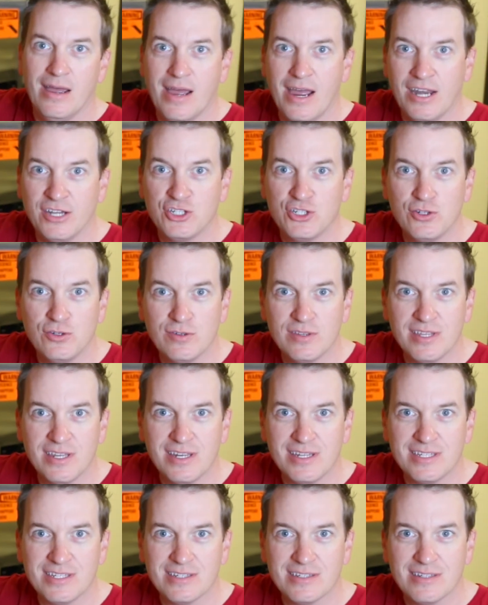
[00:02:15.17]
I chew
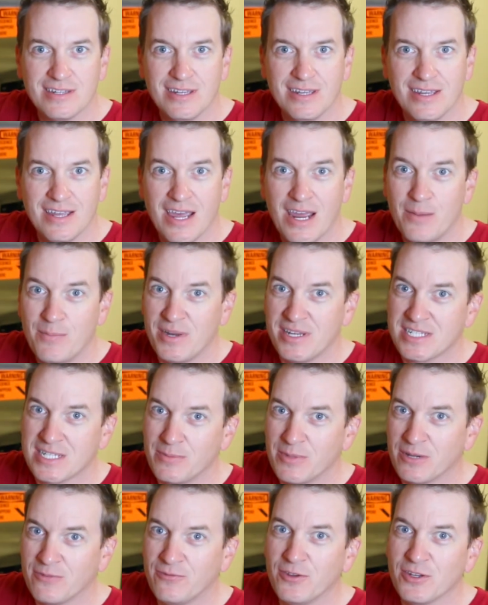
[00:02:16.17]
this, my
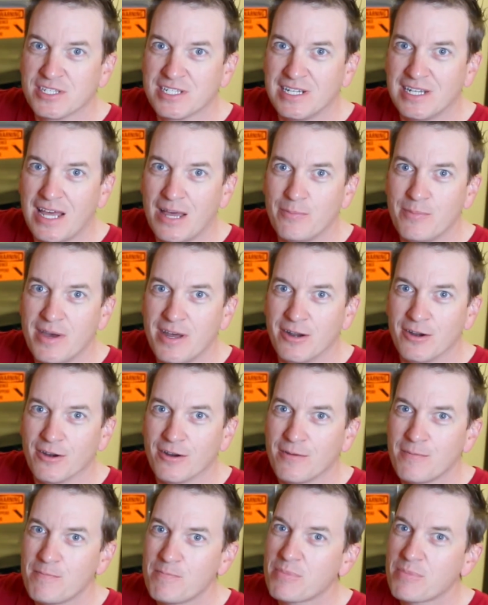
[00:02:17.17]
stomach feels a lot better.